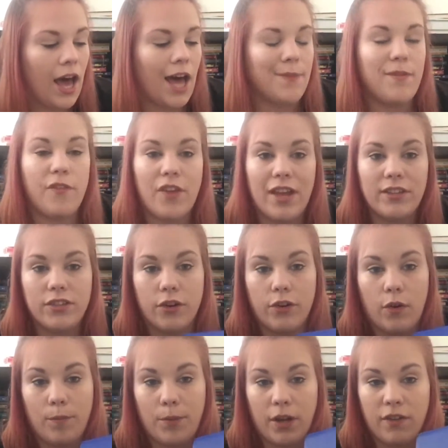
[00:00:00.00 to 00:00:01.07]
If you guys don't
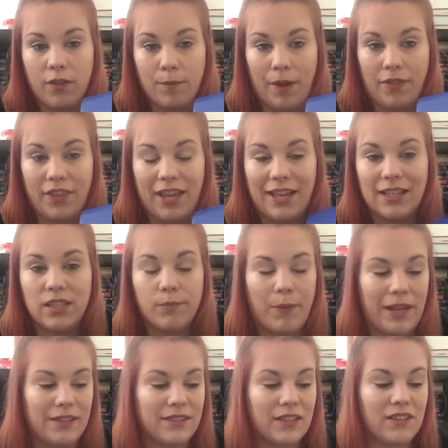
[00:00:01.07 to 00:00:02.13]
know what Book of the Month is,
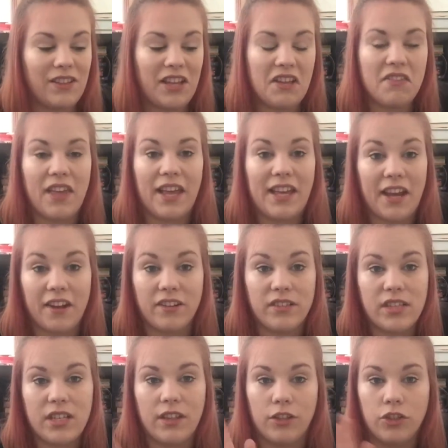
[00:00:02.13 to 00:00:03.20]
basically they
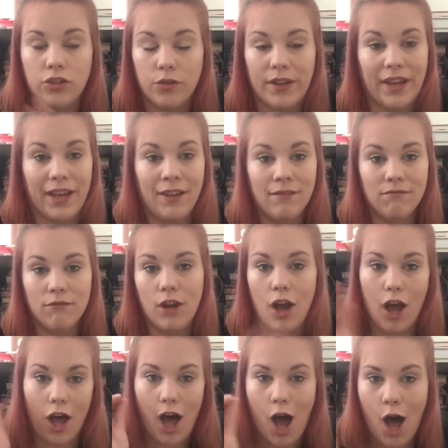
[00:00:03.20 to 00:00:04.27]
guarantee that you get
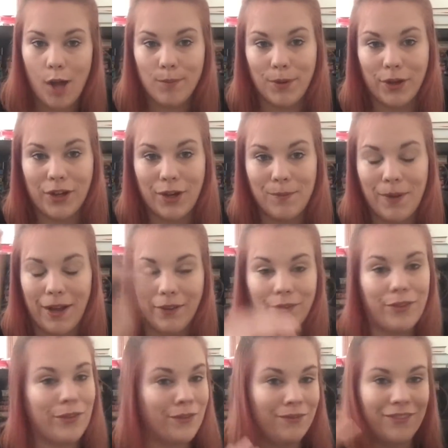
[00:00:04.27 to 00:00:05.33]
a book a
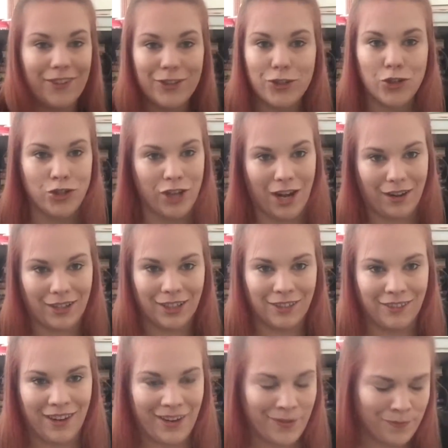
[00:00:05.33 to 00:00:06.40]
month.
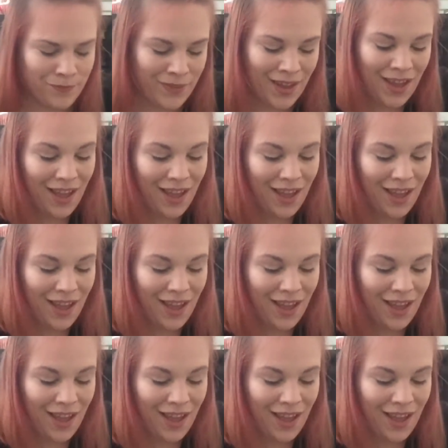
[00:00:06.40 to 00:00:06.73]
Shocker, right?